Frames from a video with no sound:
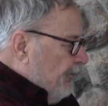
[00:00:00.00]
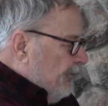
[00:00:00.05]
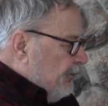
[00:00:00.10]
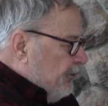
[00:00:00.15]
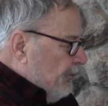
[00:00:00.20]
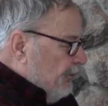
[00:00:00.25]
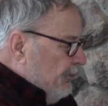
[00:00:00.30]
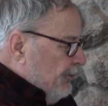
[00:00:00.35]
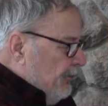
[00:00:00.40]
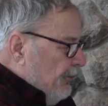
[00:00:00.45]

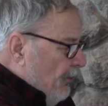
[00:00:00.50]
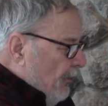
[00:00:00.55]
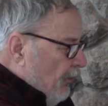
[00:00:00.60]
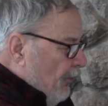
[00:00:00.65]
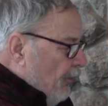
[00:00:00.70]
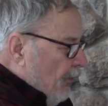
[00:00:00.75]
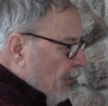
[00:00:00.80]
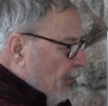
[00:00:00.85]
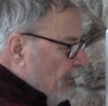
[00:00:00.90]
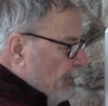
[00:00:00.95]
through
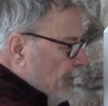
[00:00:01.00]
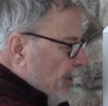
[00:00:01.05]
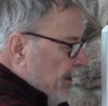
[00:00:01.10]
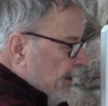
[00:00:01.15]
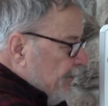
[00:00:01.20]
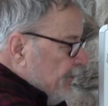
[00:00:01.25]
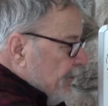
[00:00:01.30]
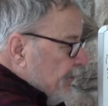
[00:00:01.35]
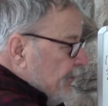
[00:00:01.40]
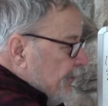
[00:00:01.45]
doe home
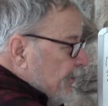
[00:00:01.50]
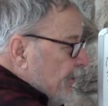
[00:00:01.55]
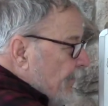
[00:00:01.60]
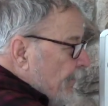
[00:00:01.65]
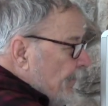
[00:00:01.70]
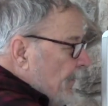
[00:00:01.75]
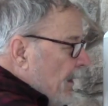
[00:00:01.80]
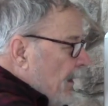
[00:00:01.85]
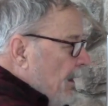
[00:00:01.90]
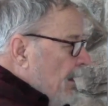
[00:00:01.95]
ranges.
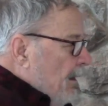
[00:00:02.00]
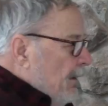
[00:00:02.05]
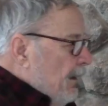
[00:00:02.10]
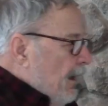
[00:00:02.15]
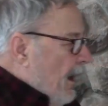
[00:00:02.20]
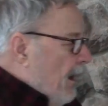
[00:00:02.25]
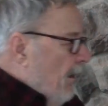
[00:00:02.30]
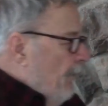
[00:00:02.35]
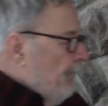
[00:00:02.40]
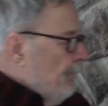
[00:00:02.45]

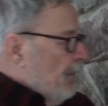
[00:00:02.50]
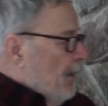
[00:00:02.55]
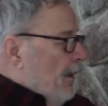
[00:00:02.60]
Now,